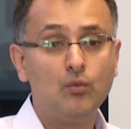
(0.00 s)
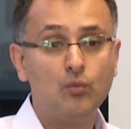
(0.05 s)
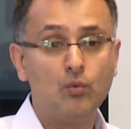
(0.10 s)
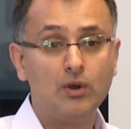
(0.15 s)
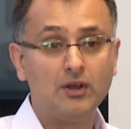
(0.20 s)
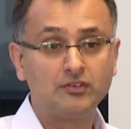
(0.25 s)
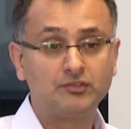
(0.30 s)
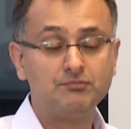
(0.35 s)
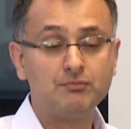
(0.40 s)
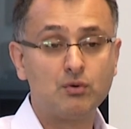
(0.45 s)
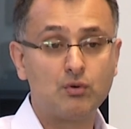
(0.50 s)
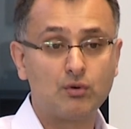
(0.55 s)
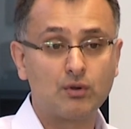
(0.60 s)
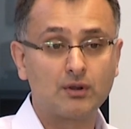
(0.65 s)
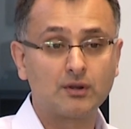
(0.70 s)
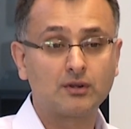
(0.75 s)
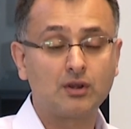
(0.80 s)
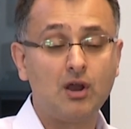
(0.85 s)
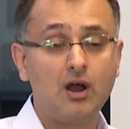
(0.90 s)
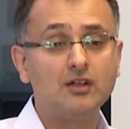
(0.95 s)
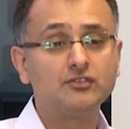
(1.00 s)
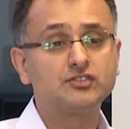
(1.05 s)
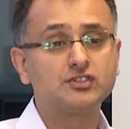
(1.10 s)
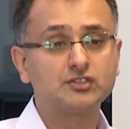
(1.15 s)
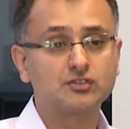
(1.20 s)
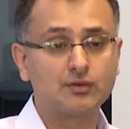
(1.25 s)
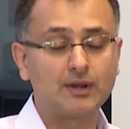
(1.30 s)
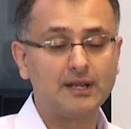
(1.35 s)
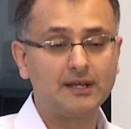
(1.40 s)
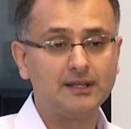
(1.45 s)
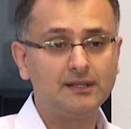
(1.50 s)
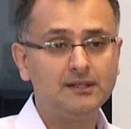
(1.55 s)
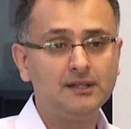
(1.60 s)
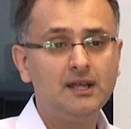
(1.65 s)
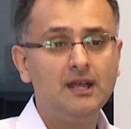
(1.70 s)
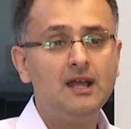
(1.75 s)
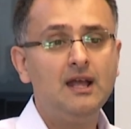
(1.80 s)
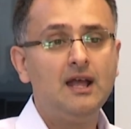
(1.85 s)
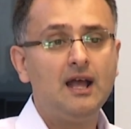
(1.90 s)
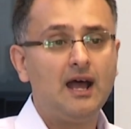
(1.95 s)
was more concentrated
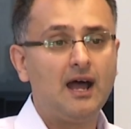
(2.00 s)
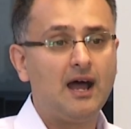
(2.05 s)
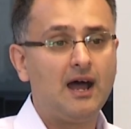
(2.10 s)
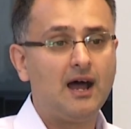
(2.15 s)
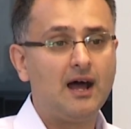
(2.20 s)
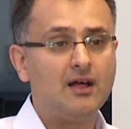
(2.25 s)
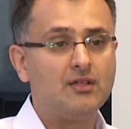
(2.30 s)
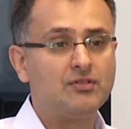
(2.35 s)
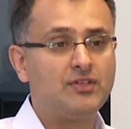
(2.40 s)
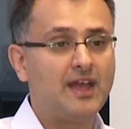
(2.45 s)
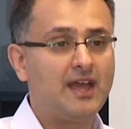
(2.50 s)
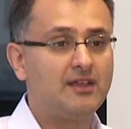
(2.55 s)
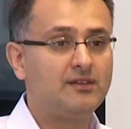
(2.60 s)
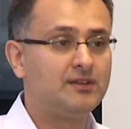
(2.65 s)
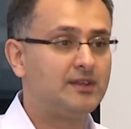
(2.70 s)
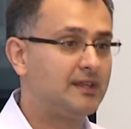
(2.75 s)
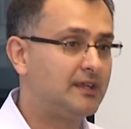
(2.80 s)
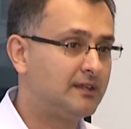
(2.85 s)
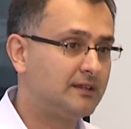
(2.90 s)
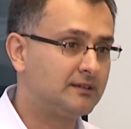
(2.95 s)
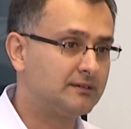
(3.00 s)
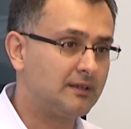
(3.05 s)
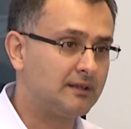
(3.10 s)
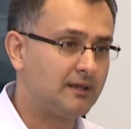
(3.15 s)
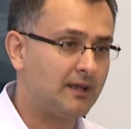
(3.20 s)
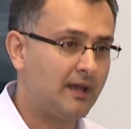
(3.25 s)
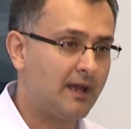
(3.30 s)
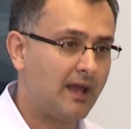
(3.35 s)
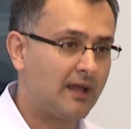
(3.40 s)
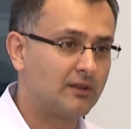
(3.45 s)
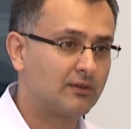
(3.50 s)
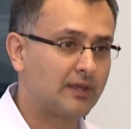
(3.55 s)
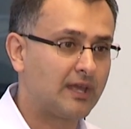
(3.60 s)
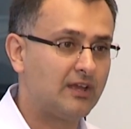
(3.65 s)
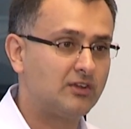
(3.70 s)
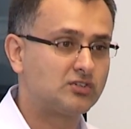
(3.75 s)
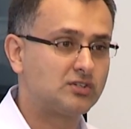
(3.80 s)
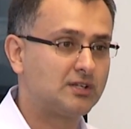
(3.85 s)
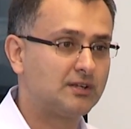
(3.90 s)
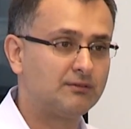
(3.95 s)
than the
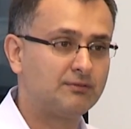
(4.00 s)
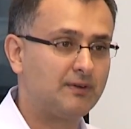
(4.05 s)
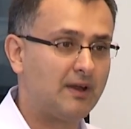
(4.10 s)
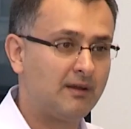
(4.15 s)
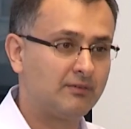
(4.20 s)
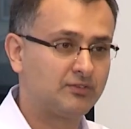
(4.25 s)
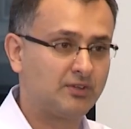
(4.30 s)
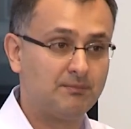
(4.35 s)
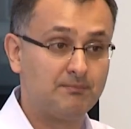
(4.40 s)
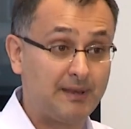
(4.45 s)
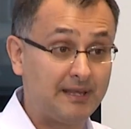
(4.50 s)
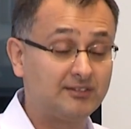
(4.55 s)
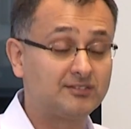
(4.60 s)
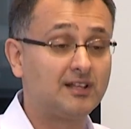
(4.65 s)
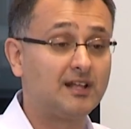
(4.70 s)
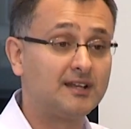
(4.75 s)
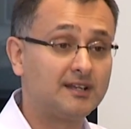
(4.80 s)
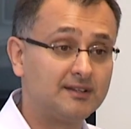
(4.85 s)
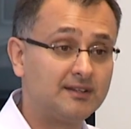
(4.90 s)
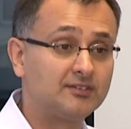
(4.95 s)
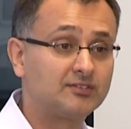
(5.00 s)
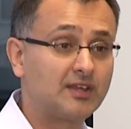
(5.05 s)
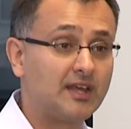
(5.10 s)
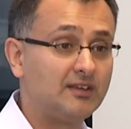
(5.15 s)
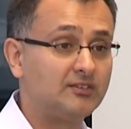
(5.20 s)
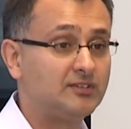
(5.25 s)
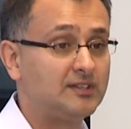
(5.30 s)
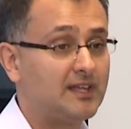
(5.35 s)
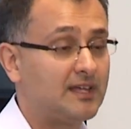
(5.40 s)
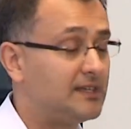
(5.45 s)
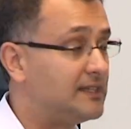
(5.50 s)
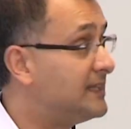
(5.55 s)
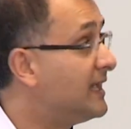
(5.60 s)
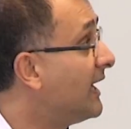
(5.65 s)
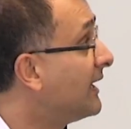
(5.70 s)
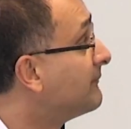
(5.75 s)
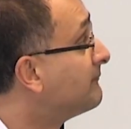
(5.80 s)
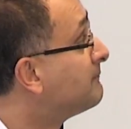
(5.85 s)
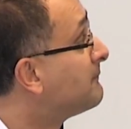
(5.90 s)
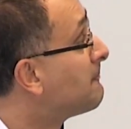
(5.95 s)
allocation of some baseline, in this case the
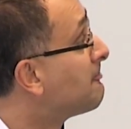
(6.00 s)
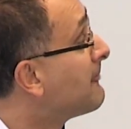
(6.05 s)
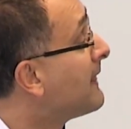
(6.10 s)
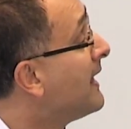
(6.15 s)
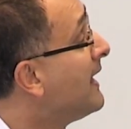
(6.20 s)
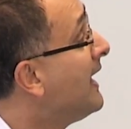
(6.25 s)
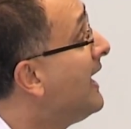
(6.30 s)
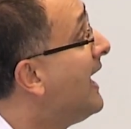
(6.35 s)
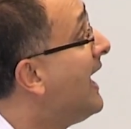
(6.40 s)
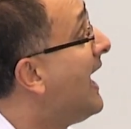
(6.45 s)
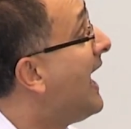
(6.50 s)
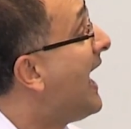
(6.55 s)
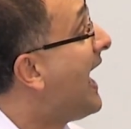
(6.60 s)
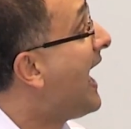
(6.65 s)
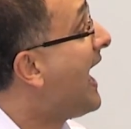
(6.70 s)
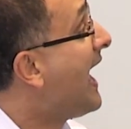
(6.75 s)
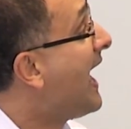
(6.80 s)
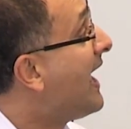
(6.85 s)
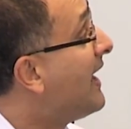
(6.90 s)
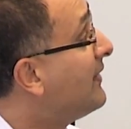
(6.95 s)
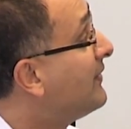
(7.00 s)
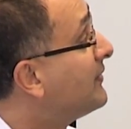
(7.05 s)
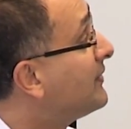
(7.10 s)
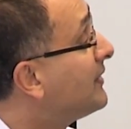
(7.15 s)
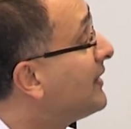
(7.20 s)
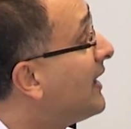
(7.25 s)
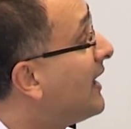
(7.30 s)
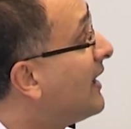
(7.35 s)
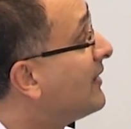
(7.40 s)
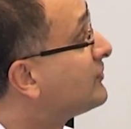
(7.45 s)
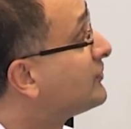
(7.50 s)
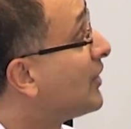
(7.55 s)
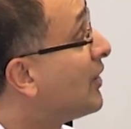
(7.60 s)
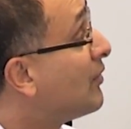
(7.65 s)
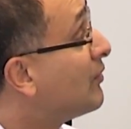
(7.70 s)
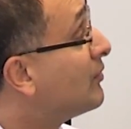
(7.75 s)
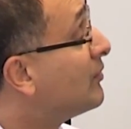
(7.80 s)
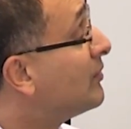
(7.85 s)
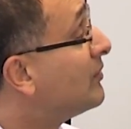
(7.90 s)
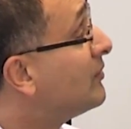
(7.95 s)
NEA. And
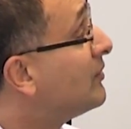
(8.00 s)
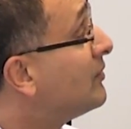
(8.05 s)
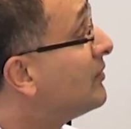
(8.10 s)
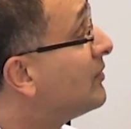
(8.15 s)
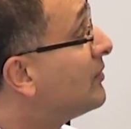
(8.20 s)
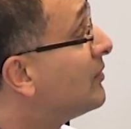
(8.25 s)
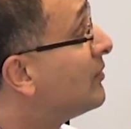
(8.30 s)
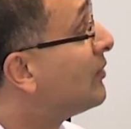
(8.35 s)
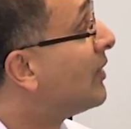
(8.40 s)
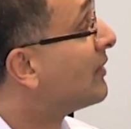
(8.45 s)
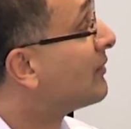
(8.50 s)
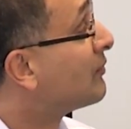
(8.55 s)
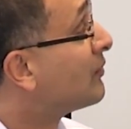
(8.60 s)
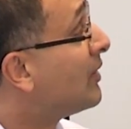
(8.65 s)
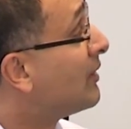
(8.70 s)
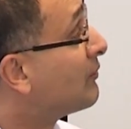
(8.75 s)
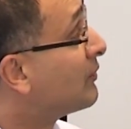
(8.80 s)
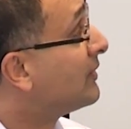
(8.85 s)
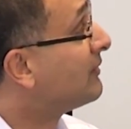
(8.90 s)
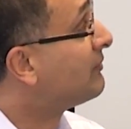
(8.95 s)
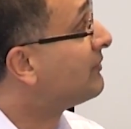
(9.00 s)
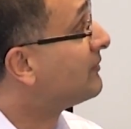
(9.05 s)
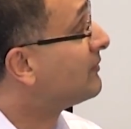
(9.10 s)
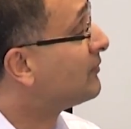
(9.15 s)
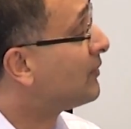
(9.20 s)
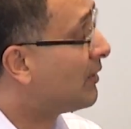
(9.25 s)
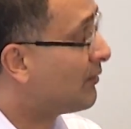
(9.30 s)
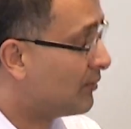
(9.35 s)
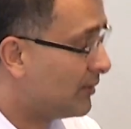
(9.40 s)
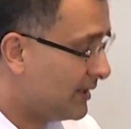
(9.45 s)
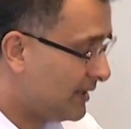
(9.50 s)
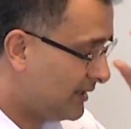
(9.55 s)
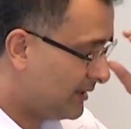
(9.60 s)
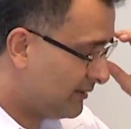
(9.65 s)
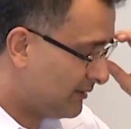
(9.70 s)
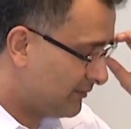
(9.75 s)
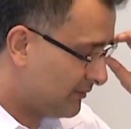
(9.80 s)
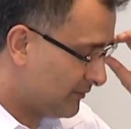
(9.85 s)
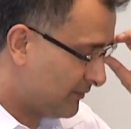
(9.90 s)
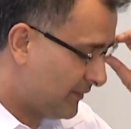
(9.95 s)
so what
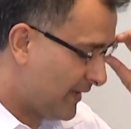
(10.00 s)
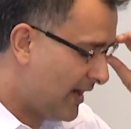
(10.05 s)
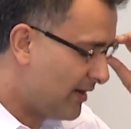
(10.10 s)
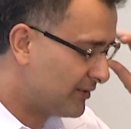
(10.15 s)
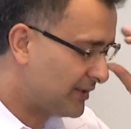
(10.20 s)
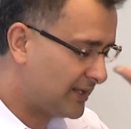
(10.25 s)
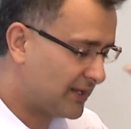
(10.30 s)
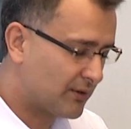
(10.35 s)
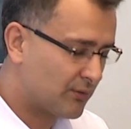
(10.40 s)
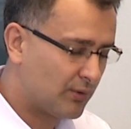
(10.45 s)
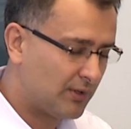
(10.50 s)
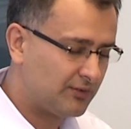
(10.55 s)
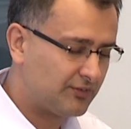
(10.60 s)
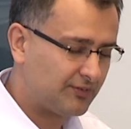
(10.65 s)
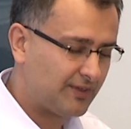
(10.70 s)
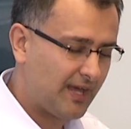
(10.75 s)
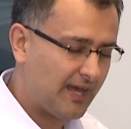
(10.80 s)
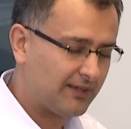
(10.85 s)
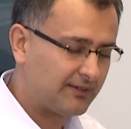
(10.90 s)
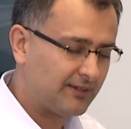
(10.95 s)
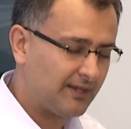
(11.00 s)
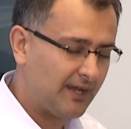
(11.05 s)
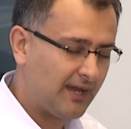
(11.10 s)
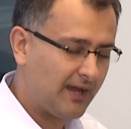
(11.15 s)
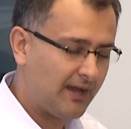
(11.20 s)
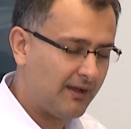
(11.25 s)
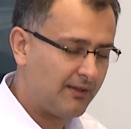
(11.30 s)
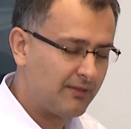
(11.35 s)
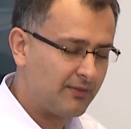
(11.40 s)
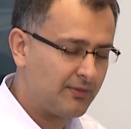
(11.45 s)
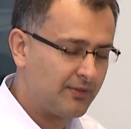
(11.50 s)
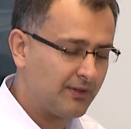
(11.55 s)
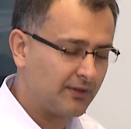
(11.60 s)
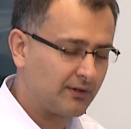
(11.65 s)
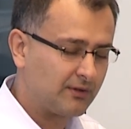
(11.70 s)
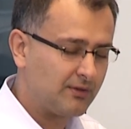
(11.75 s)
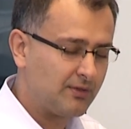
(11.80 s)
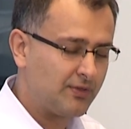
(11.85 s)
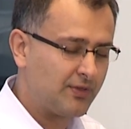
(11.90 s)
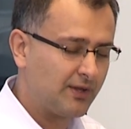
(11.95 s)
we found here was that
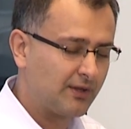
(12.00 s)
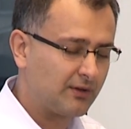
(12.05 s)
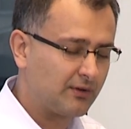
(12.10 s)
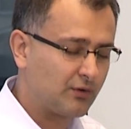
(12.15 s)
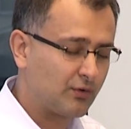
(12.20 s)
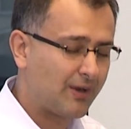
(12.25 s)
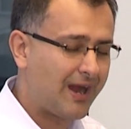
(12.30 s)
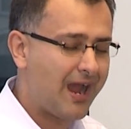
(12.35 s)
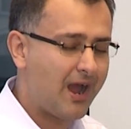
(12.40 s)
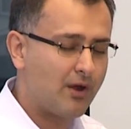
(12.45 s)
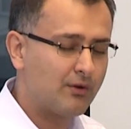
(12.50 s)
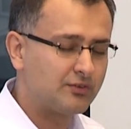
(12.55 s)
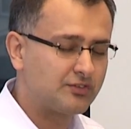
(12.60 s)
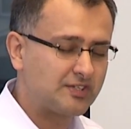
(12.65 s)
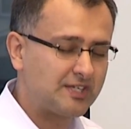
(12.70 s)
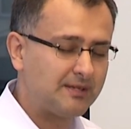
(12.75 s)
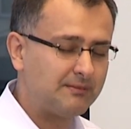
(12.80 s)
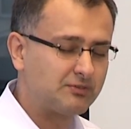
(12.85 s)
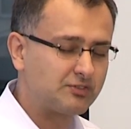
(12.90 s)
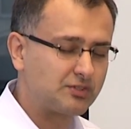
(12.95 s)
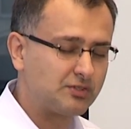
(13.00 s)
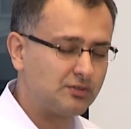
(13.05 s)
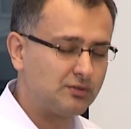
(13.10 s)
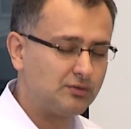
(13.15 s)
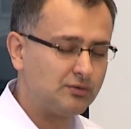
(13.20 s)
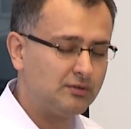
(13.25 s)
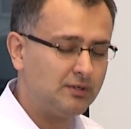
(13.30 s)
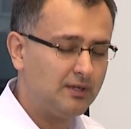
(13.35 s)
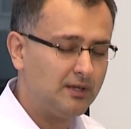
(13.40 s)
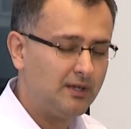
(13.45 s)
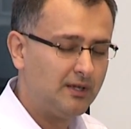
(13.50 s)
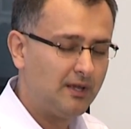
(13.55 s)
the crowd seems to